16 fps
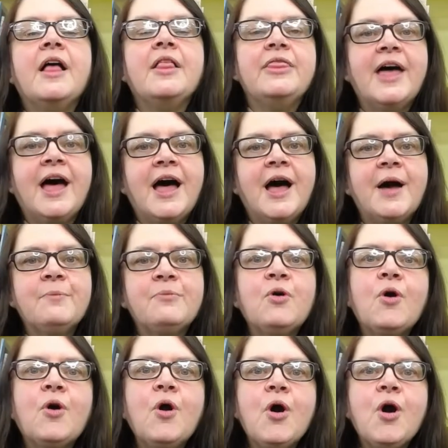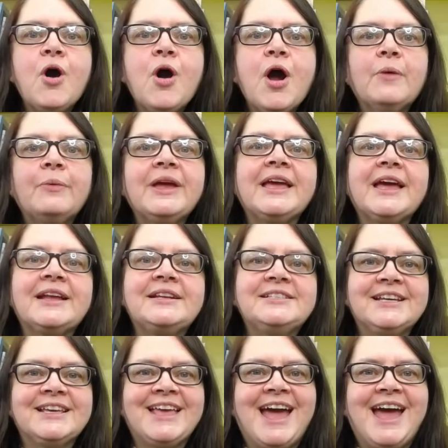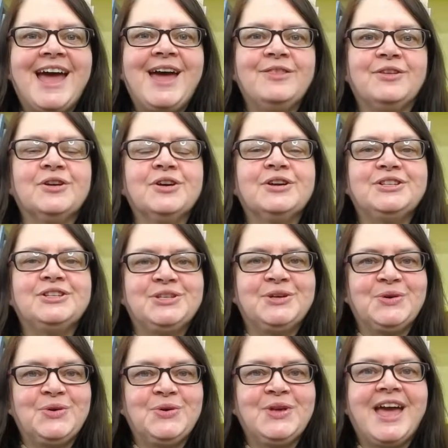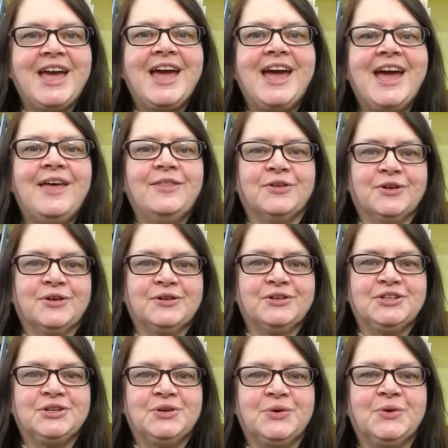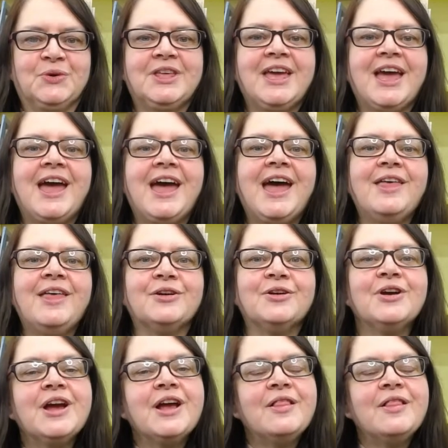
The more we get together, together, together,